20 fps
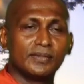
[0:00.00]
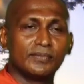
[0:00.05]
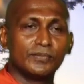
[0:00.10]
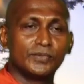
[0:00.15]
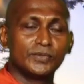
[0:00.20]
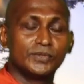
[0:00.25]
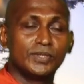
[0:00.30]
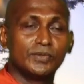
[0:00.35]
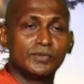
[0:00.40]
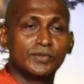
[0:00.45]

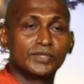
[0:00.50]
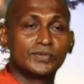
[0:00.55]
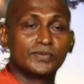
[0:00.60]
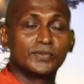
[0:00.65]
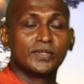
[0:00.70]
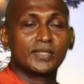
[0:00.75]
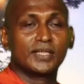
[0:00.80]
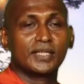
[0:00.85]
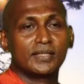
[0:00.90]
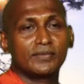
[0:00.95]
Buddha was
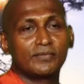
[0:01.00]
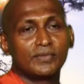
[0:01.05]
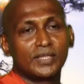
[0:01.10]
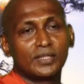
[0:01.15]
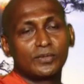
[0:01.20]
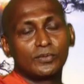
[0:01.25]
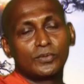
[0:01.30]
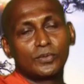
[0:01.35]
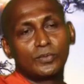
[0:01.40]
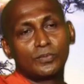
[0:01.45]
working with
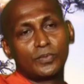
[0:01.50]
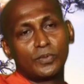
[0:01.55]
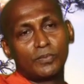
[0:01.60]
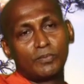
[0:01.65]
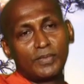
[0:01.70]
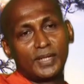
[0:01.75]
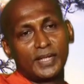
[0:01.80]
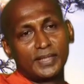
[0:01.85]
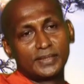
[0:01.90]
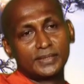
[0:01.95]
a group of
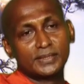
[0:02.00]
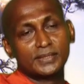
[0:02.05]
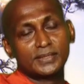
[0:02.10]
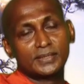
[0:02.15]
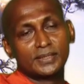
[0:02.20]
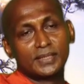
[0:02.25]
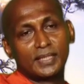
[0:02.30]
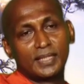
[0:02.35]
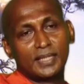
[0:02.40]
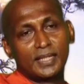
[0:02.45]
monks,
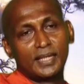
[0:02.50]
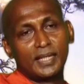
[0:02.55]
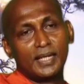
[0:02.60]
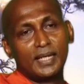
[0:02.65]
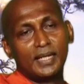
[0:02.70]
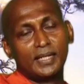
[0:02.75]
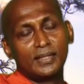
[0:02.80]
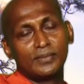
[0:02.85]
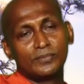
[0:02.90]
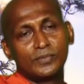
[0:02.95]

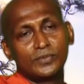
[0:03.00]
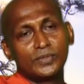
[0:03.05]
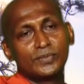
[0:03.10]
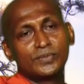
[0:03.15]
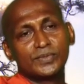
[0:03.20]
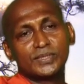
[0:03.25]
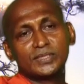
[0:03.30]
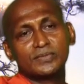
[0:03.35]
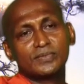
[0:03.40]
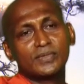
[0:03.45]
and Buddha
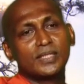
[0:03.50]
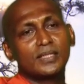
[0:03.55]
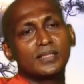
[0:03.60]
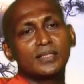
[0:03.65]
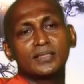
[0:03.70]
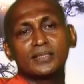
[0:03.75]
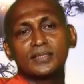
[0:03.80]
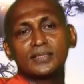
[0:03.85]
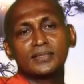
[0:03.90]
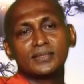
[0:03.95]
was very
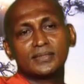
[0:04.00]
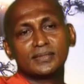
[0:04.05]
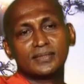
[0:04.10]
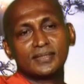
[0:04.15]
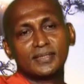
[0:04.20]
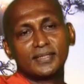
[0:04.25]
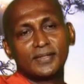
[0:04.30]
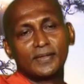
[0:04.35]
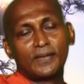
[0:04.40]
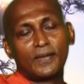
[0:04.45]

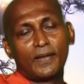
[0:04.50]
thirsty.